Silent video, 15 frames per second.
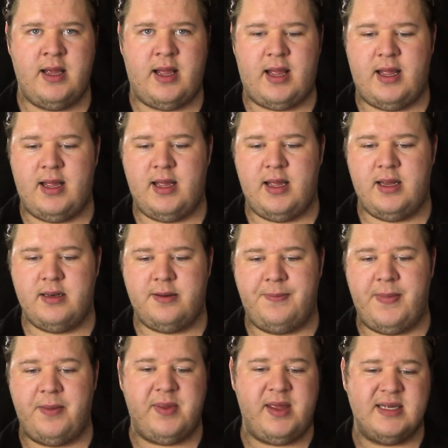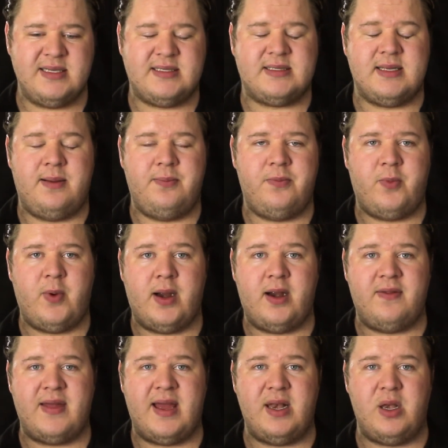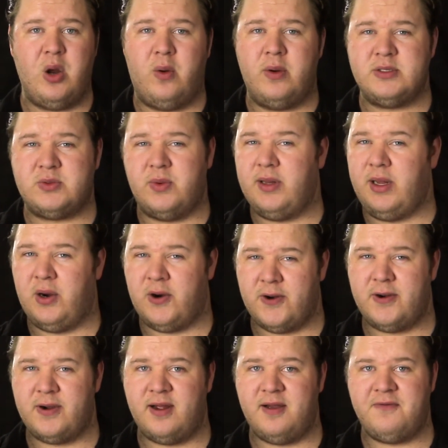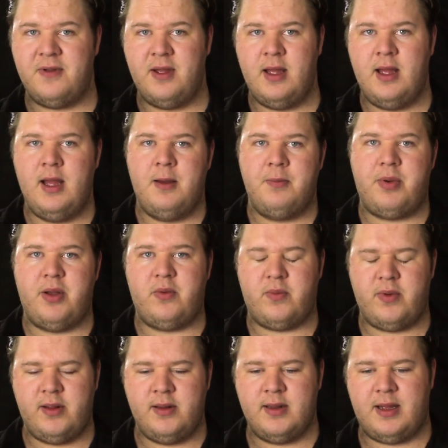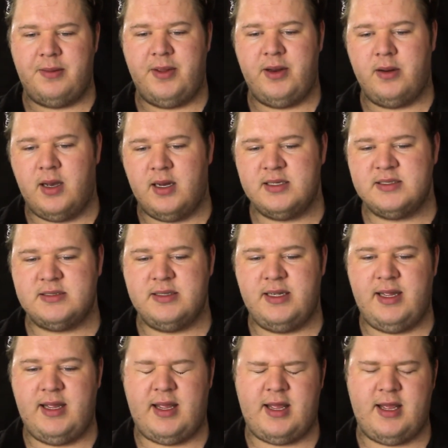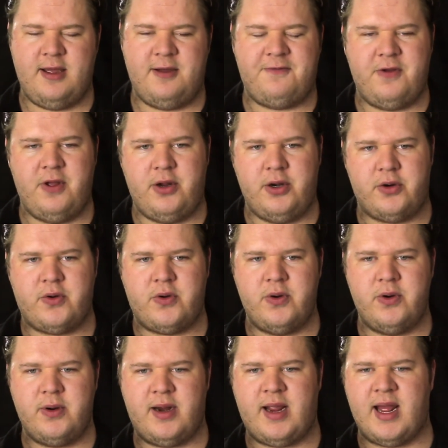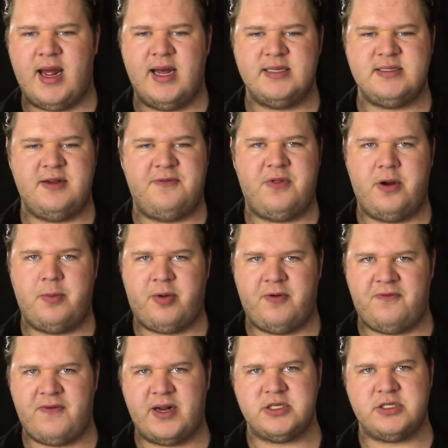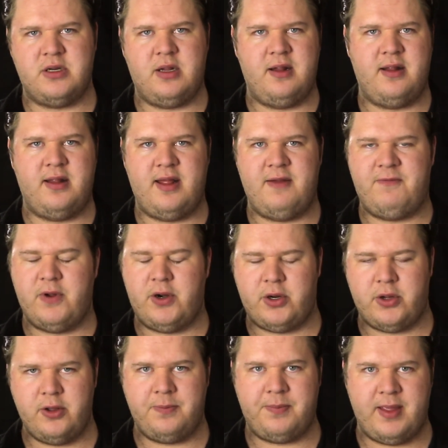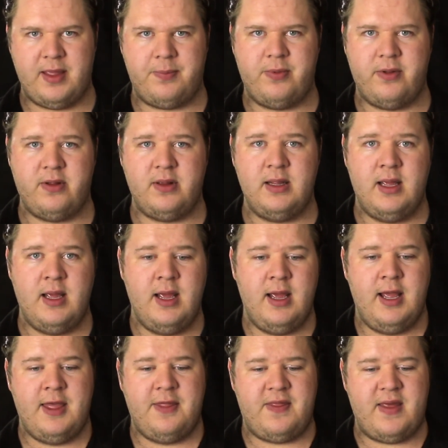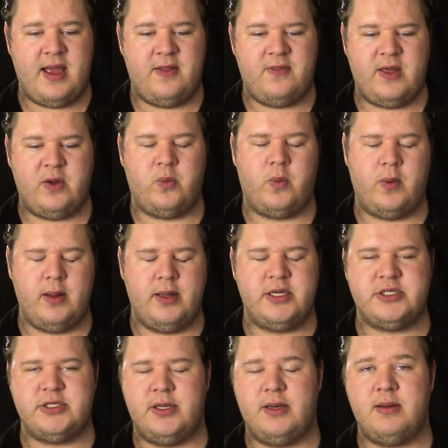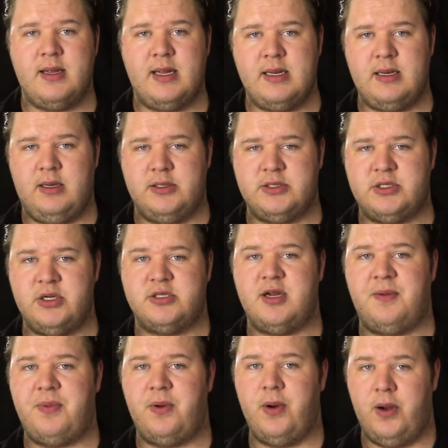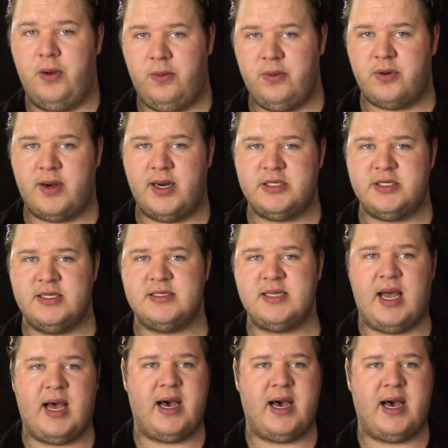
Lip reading: And maybe it's somewhere that no one's really heard of. But honestly, if your crew or cast, if they're professional, if they're good people, then they really should search up their own directions.